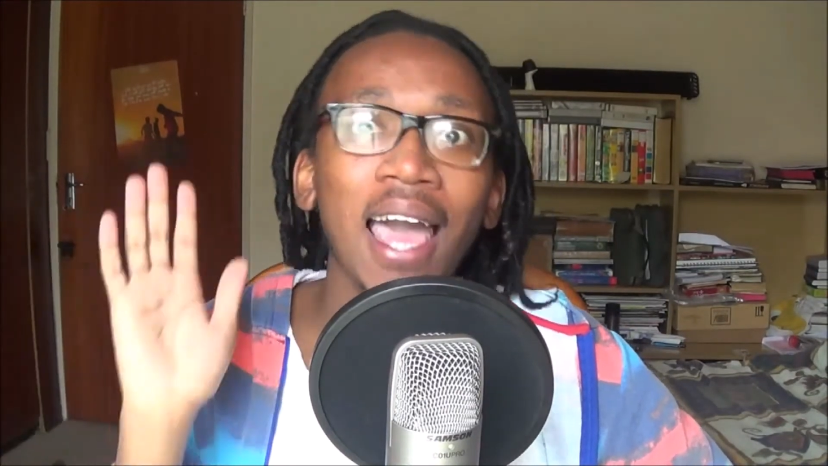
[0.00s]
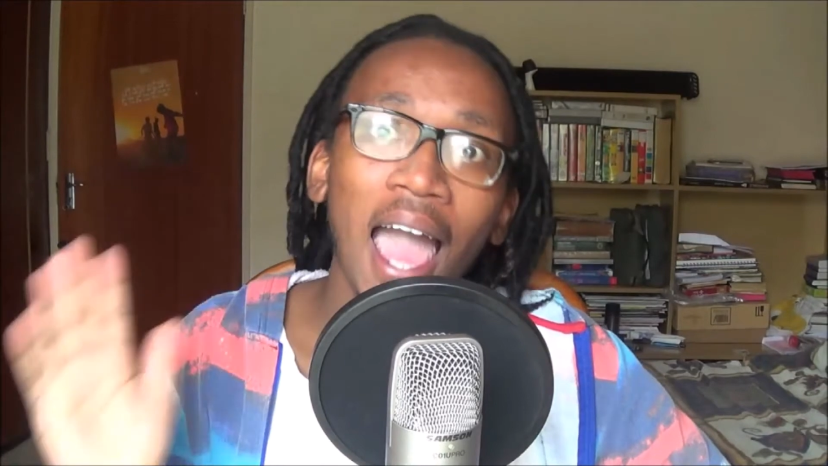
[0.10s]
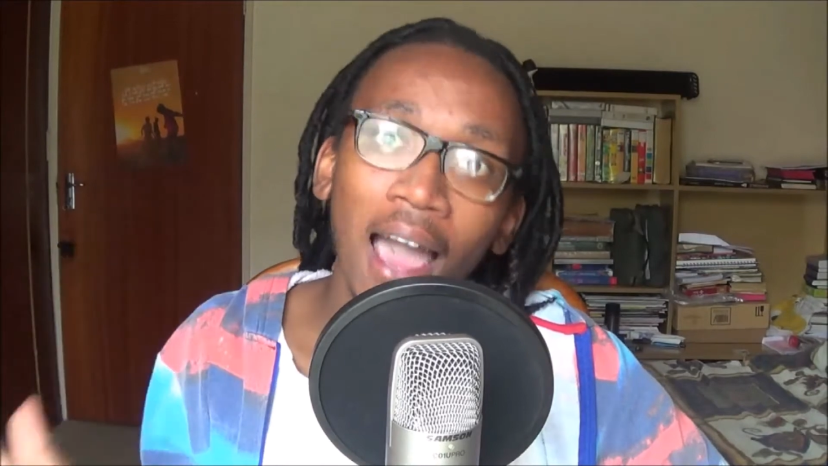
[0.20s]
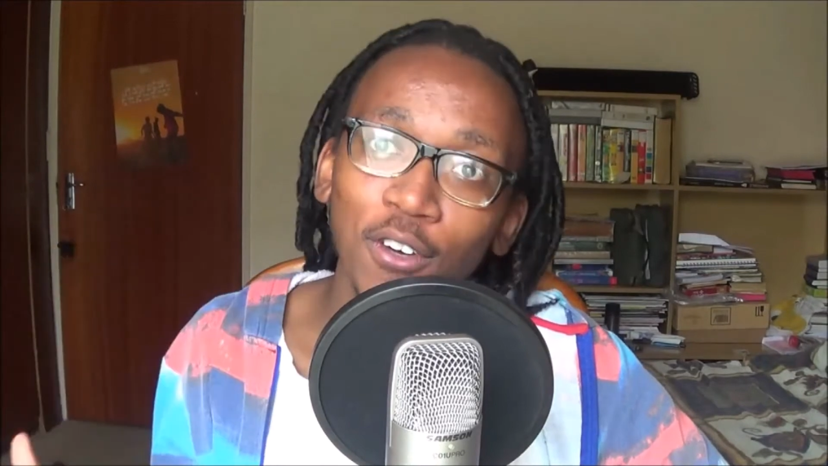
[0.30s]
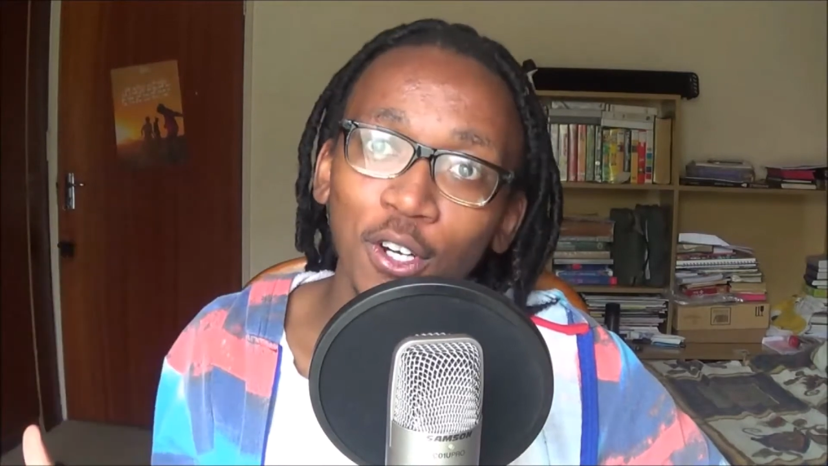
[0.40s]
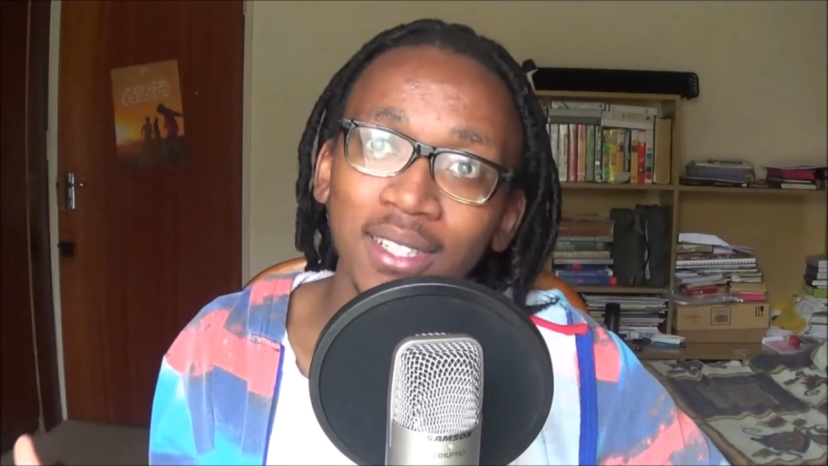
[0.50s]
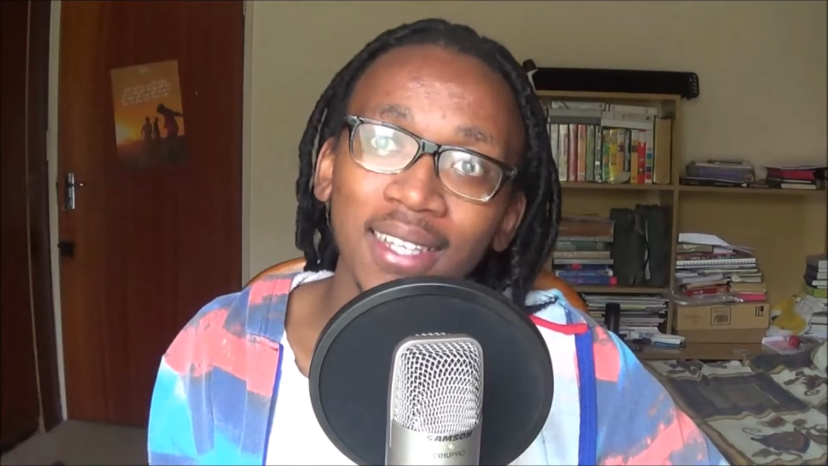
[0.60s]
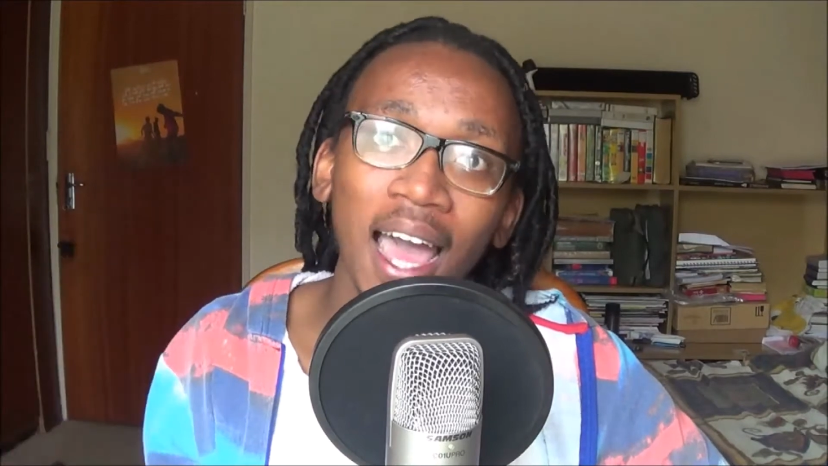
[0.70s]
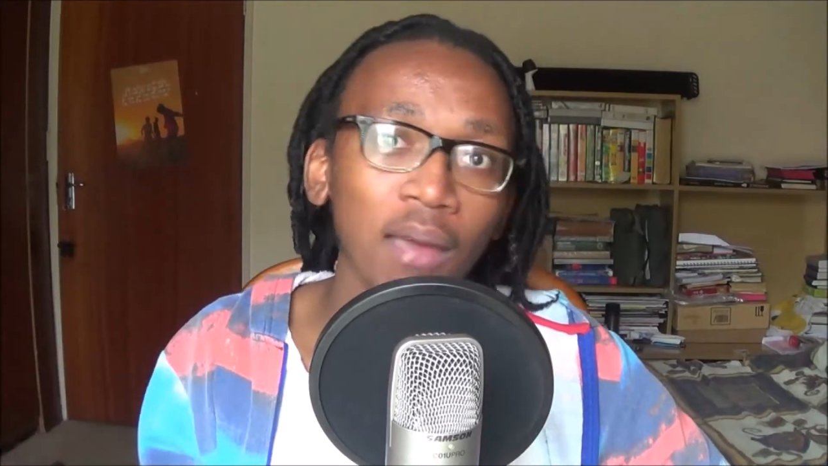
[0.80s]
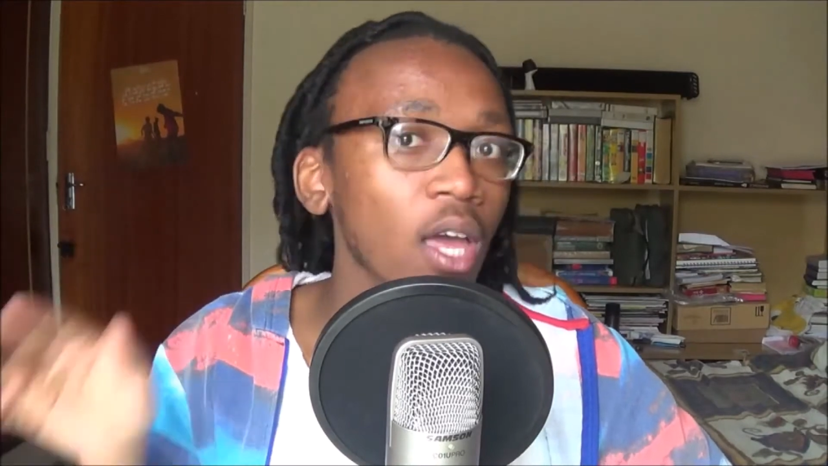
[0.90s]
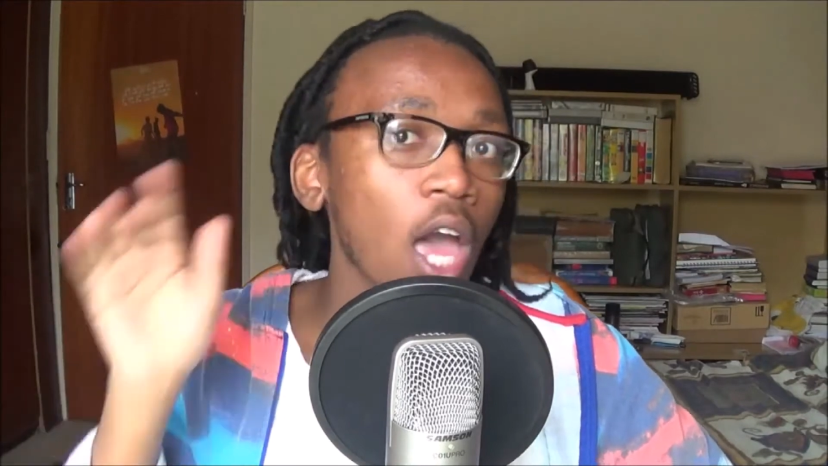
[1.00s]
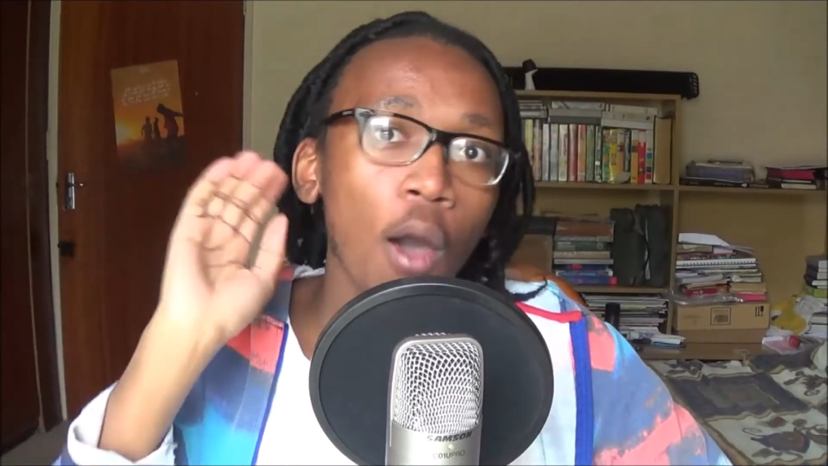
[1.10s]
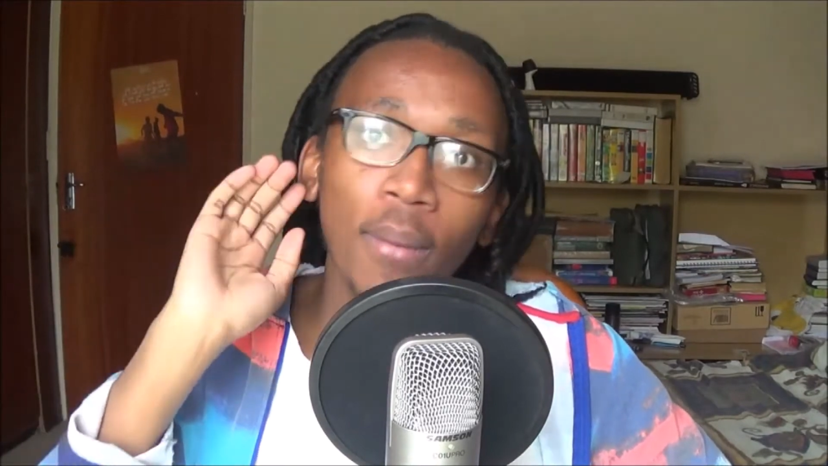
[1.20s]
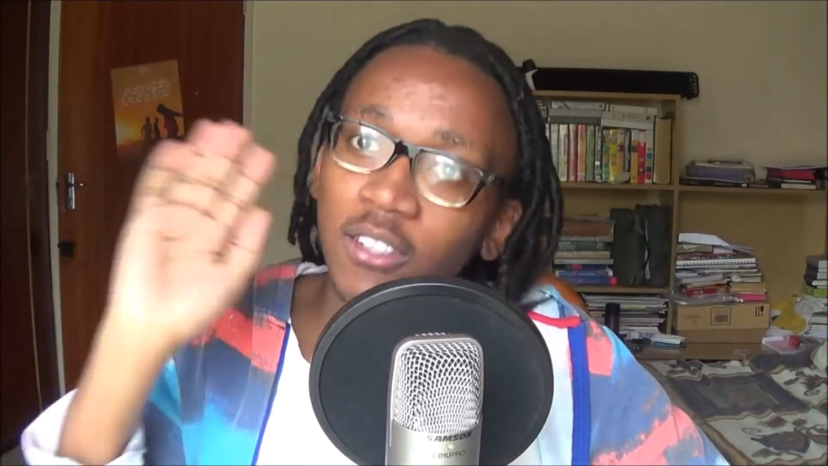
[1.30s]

have a good time. If